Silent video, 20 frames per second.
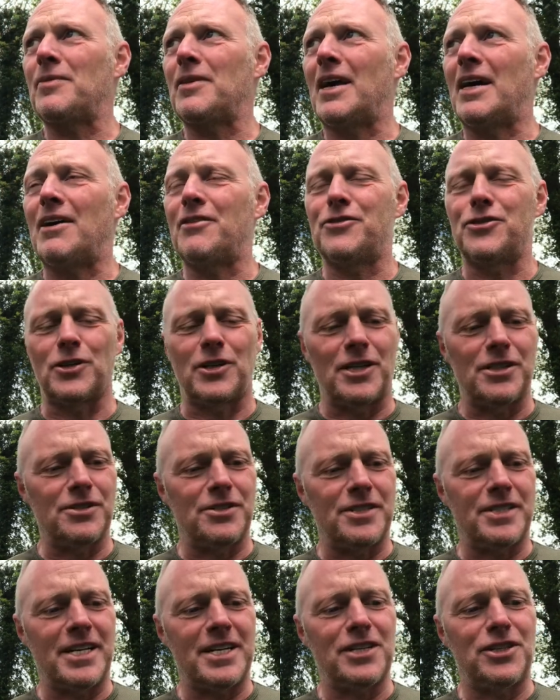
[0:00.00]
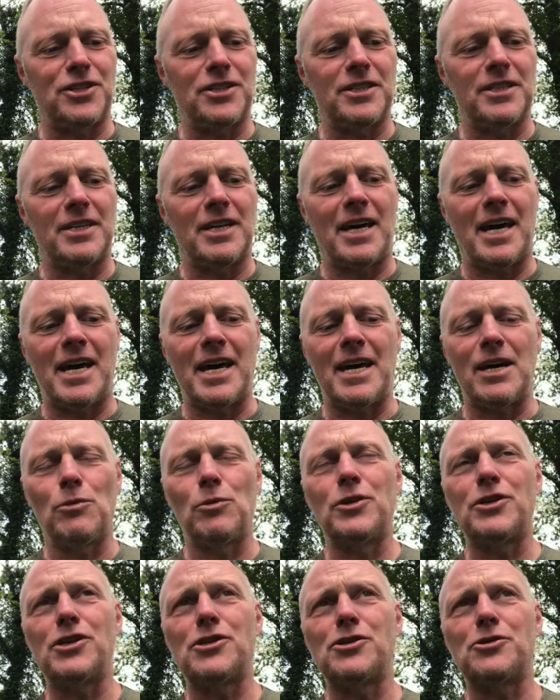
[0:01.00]
after consultation. I
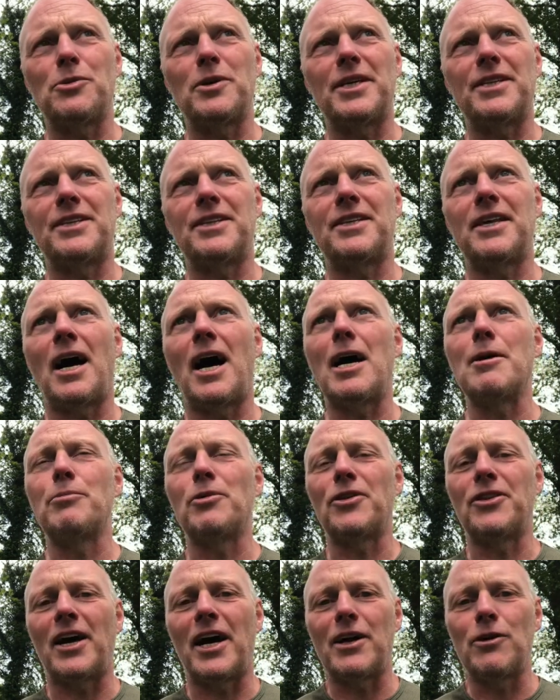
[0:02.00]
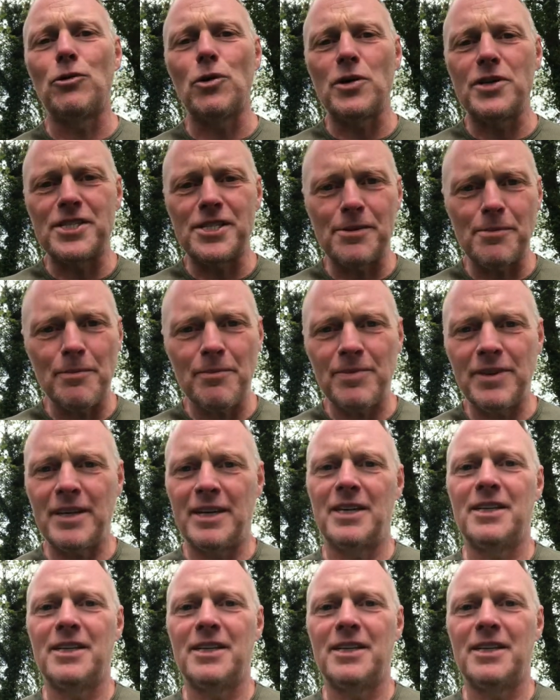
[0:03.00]
wouldn't use it with hypothyroidism.